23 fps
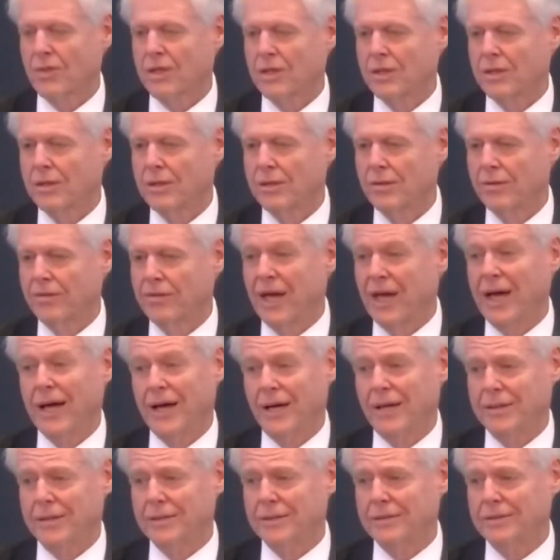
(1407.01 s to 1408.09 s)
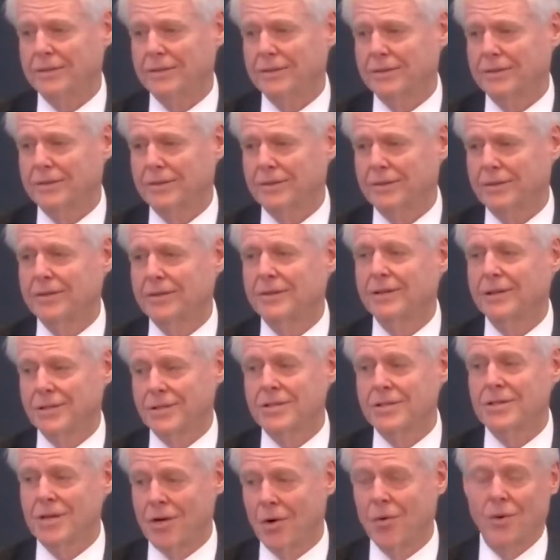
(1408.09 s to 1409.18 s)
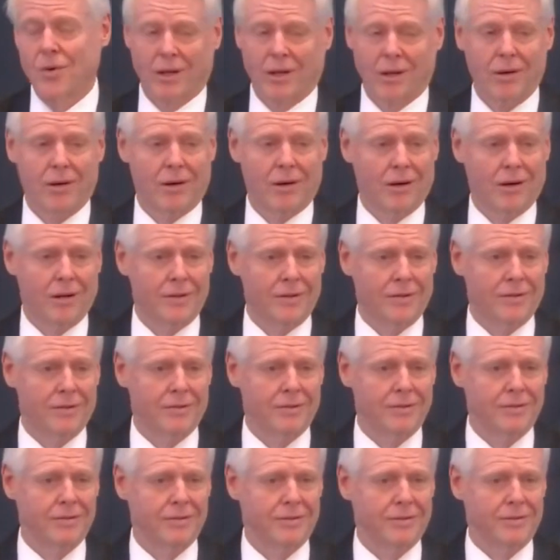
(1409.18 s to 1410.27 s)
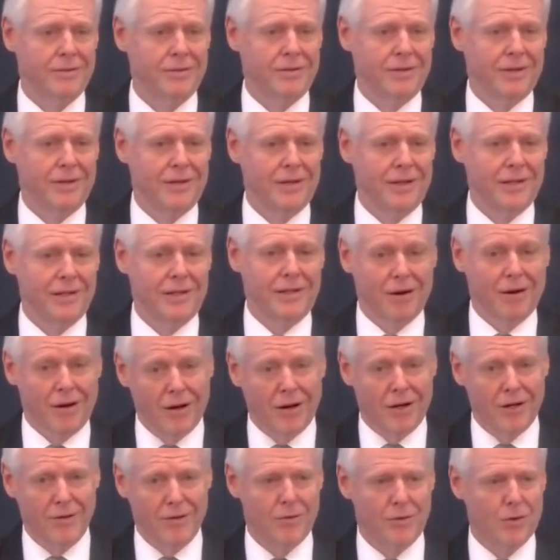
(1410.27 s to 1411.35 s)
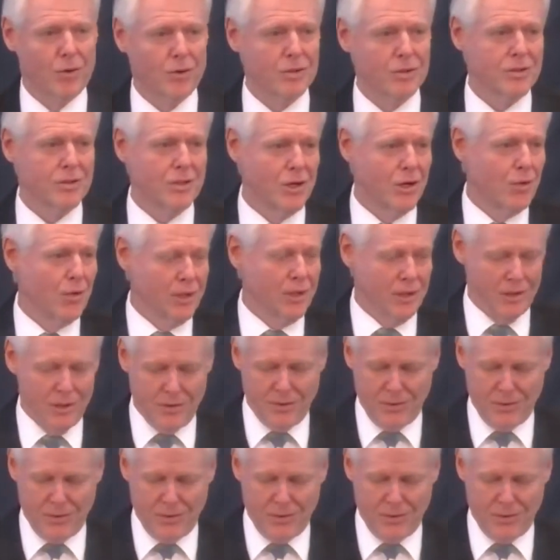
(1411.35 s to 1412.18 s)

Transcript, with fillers: That is knowing God. And God, of course, knowing you.